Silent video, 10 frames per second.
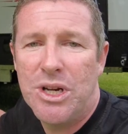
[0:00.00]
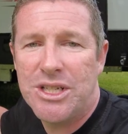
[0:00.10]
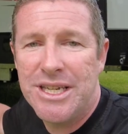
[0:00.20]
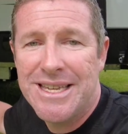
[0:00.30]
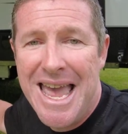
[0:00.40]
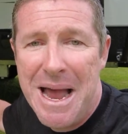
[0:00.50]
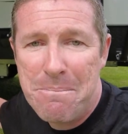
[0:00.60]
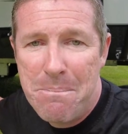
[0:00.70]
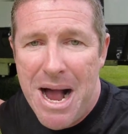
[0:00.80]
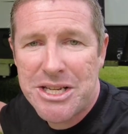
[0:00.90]
which is
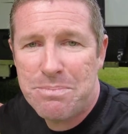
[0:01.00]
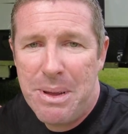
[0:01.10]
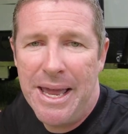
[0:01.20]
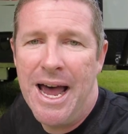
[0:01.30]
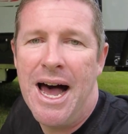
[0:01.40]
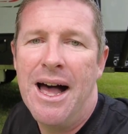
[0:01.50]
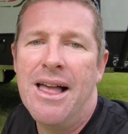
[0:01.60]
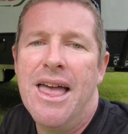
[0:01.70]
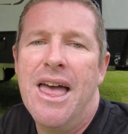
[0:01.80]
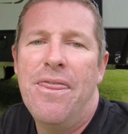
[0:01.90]
much better
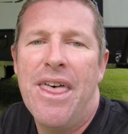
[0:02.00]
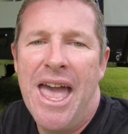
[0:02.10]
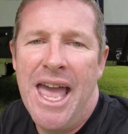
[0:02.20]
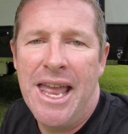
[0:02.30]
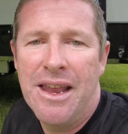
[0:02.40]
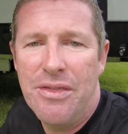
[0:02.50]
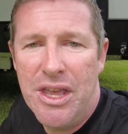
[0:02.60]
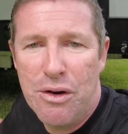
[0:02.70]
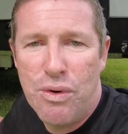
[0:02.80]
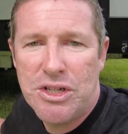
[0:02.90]
than
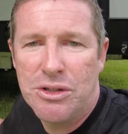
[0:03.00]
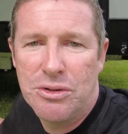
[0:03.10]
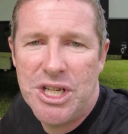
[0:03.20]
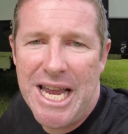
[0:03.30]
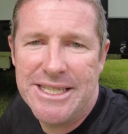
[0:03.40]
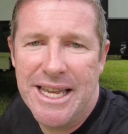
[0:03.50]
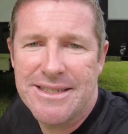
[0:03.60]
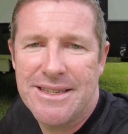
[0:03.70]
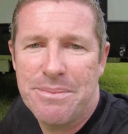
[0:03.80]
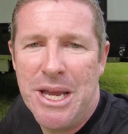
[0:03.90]
the original JTEC
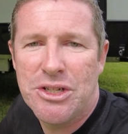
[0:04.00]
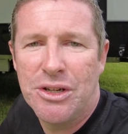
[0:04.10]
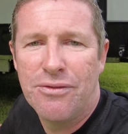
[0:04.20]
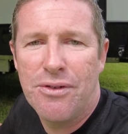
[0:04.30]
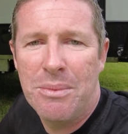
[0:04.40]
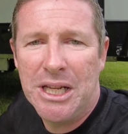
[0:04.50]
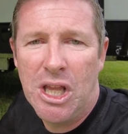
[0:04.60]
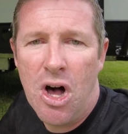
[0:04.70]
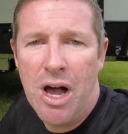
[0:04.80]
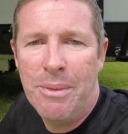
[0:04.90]
suspension from an
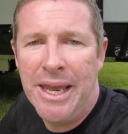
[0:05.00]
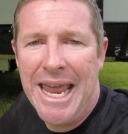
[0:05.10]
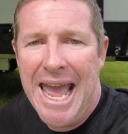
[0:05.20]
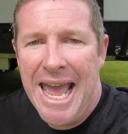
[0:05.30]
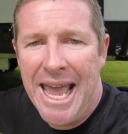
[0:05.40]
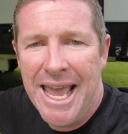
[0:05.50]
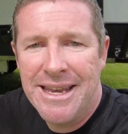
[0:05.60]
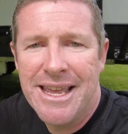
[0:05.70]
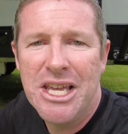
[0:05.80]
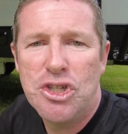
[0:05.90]
alignment
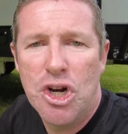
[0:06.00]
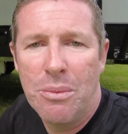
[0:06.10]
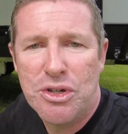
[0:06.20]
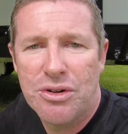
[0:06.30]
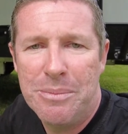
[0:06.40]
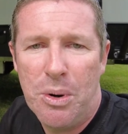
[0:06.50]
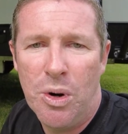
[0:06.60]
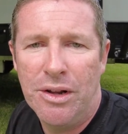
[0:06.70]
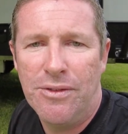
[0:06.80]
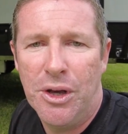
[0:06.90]
and geometry
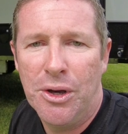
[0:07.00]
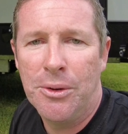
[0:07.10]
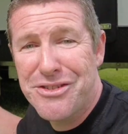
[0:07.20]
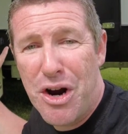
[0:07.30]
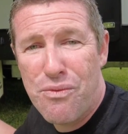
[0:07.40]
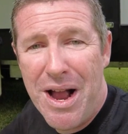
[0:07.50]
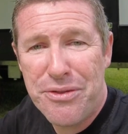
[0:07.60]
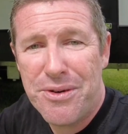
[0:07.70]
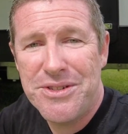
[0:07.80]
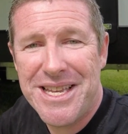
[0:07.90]
point of view. So I'll run
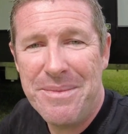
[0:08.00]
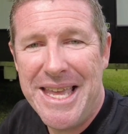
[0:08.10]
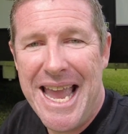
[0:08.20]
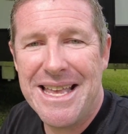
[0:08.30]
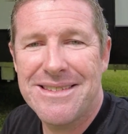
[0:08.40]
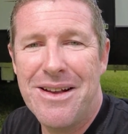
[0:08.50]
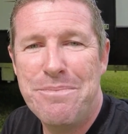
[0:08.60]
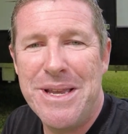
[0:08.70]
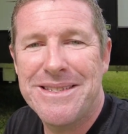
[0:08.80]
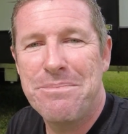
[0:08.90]
through some of the
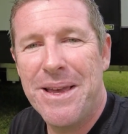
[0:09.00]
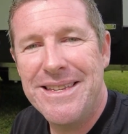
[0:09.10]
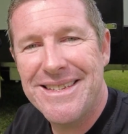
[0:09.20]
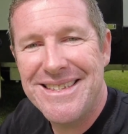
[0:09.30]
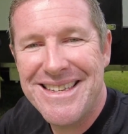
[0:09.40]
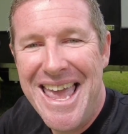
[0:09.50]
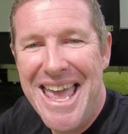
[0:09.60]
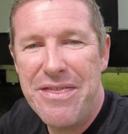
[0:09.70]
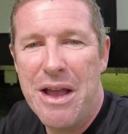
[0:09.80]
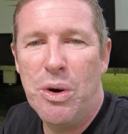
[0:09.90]
outside bits and pieces,
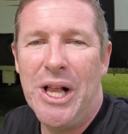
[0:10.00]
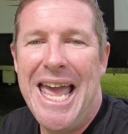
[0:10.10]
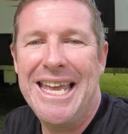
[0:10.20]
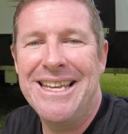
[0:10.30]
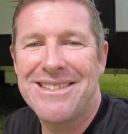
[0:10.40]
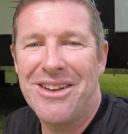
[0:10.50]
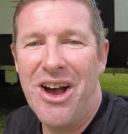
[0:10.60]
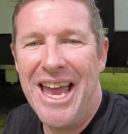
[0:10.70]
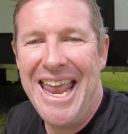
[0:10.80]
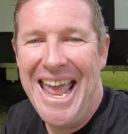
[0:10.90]
then we'll head
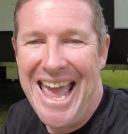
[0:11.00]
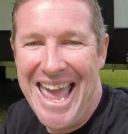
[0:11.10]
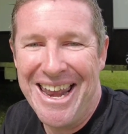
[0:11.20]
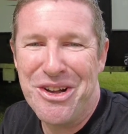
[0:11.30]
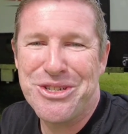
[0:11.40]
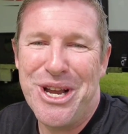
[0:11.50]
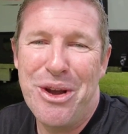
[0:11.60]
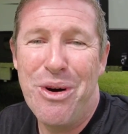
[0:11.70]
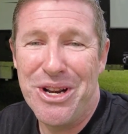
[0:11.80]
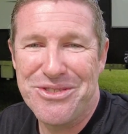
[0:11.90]
inside and I'll show
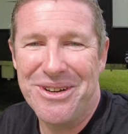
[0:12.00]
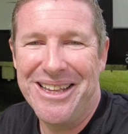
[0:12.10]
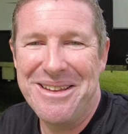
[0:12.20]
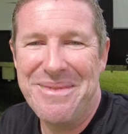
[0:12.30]
you what it's really